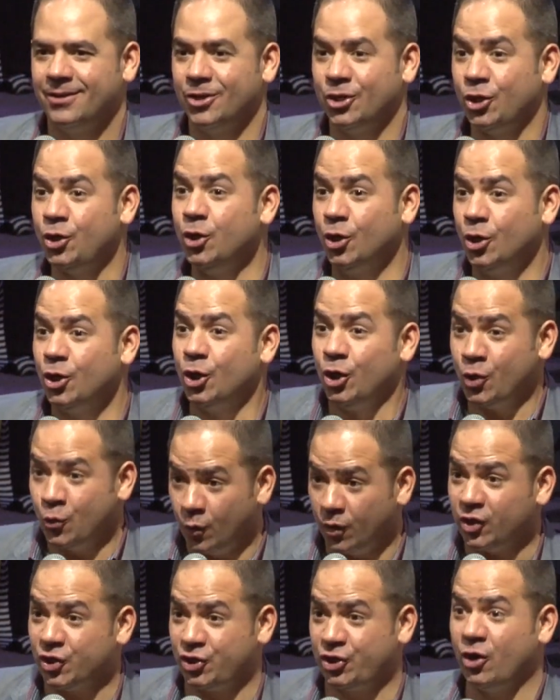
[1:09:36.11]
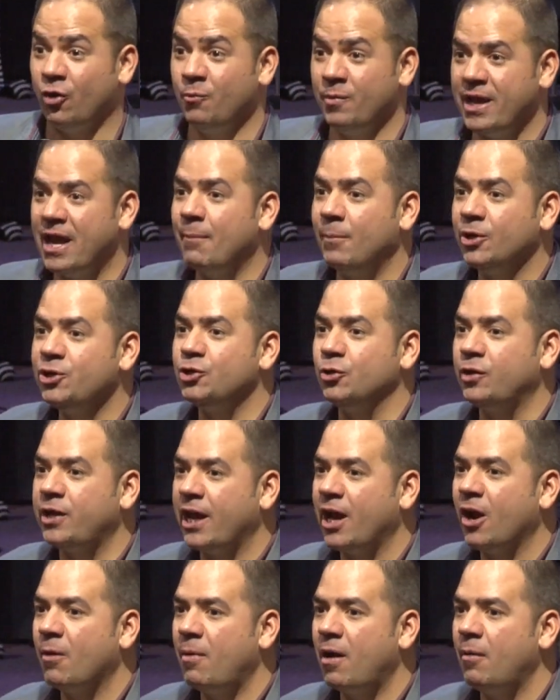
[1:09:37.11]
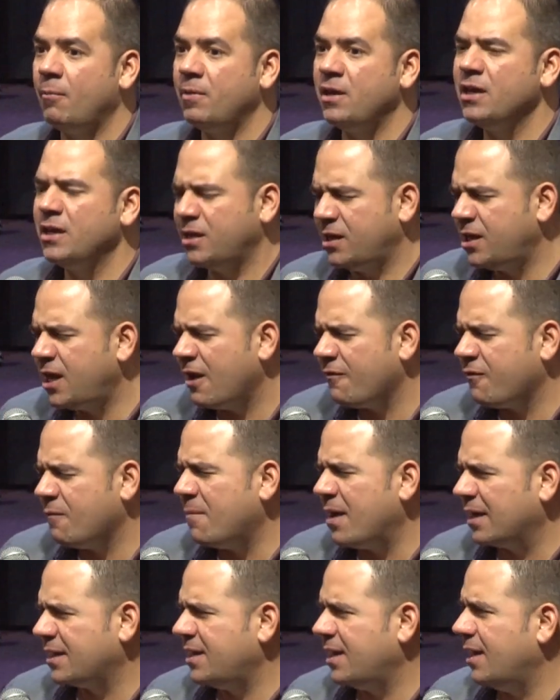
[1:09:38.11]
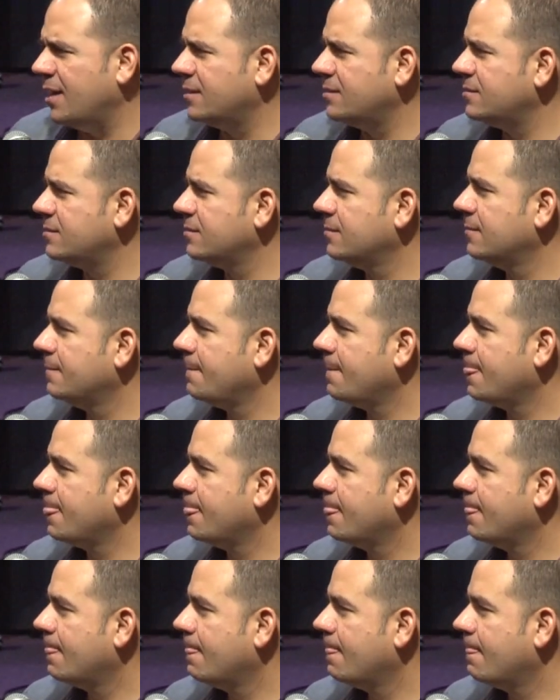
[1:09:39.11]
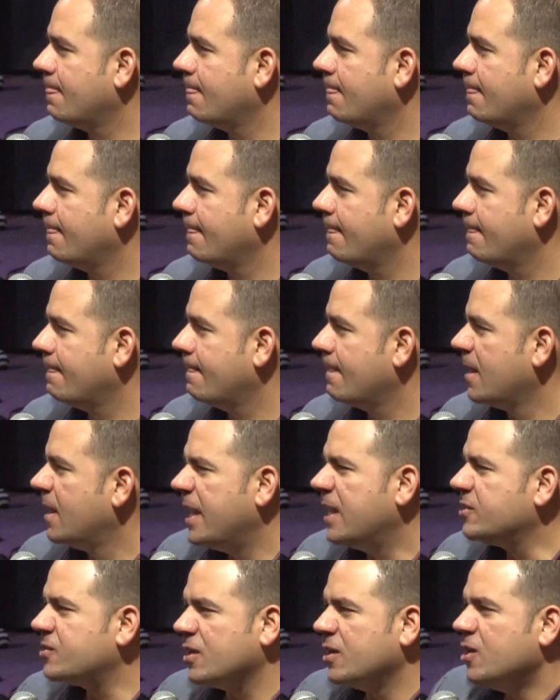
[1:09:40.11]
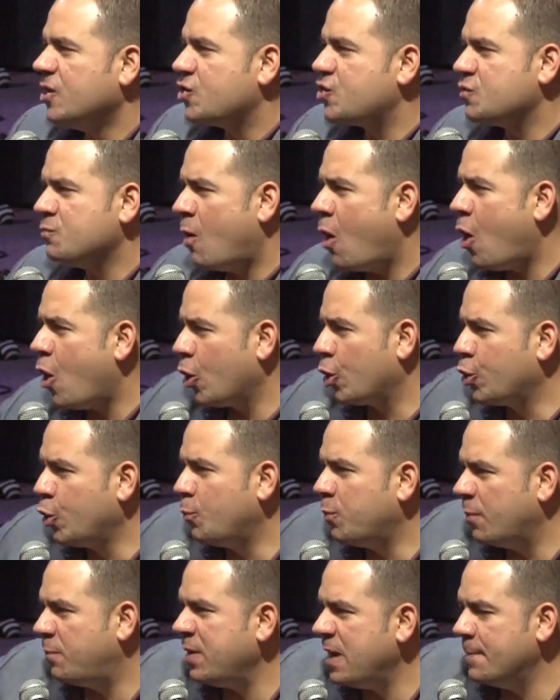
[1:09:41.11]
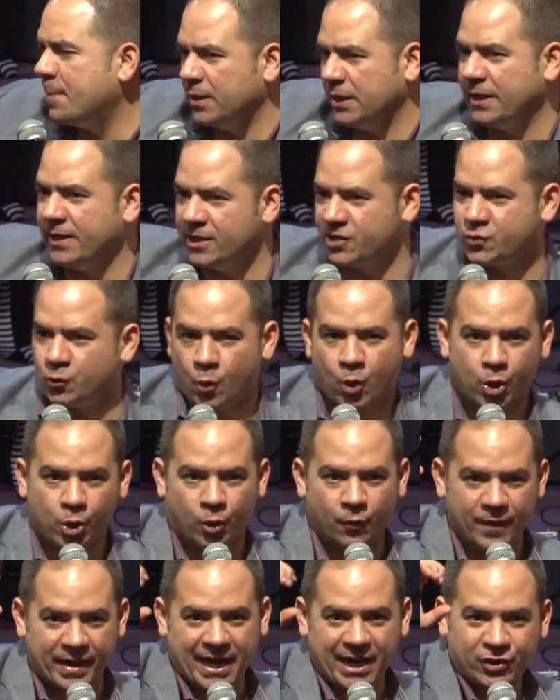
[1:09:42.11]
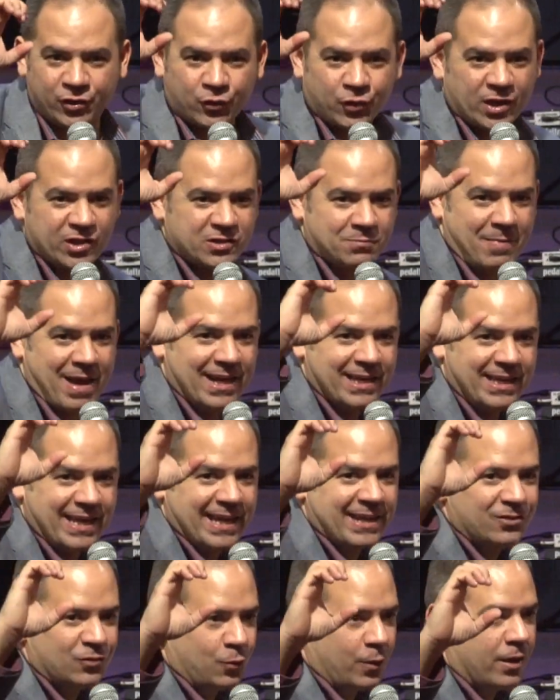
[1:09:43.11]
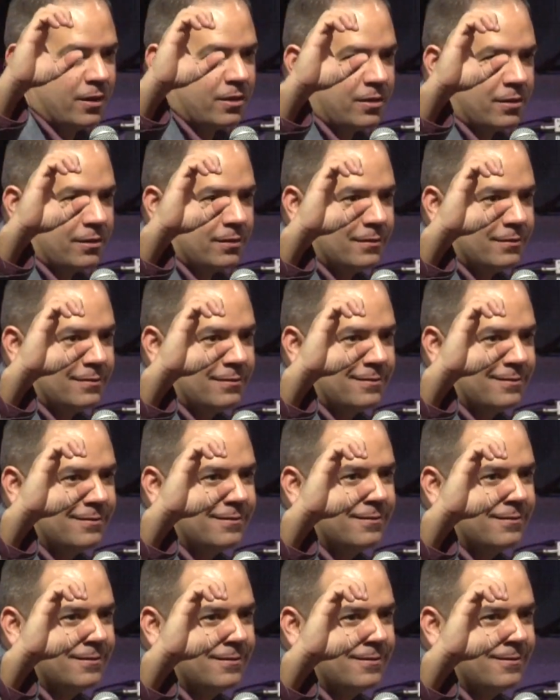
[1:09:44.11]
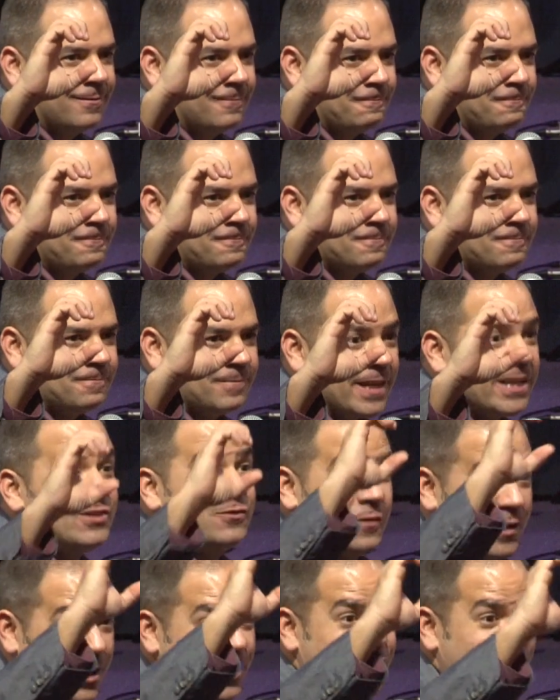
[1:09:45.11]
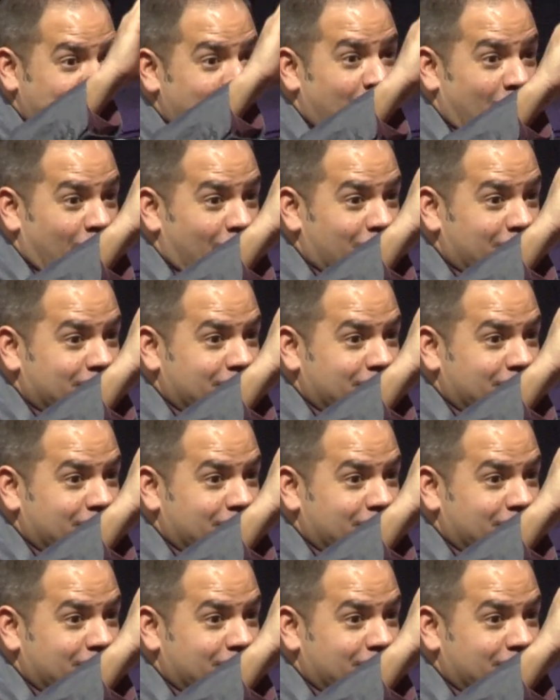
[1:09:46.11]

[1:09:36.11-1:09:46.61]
You, you want to show me how much you care about me? Care for my kids. There's a small group of people in this world that I trust my kids with. It's very small.